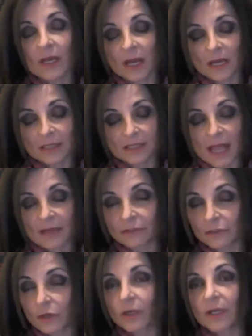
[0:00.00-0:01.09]
to have a
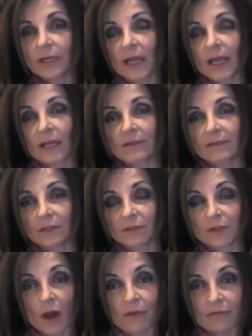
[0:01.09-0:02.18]
look at
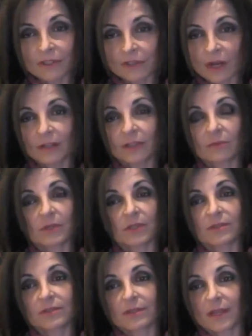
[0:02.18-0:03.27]
the offering
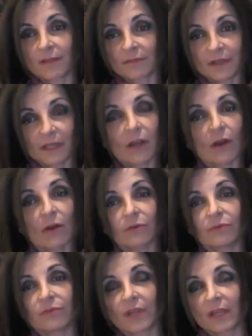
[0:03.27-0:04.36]
documents and the
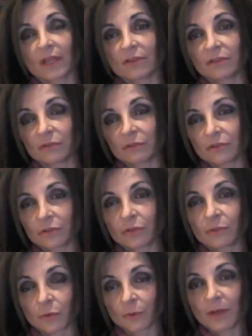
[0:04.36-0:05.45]
videos and to
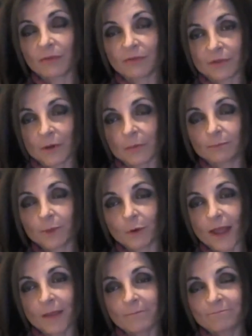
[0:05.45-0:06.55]
learn more about the film.
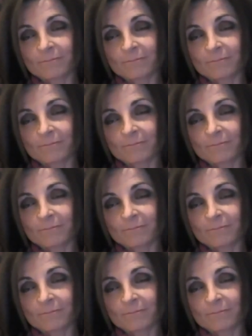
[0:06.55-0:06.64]
Okay.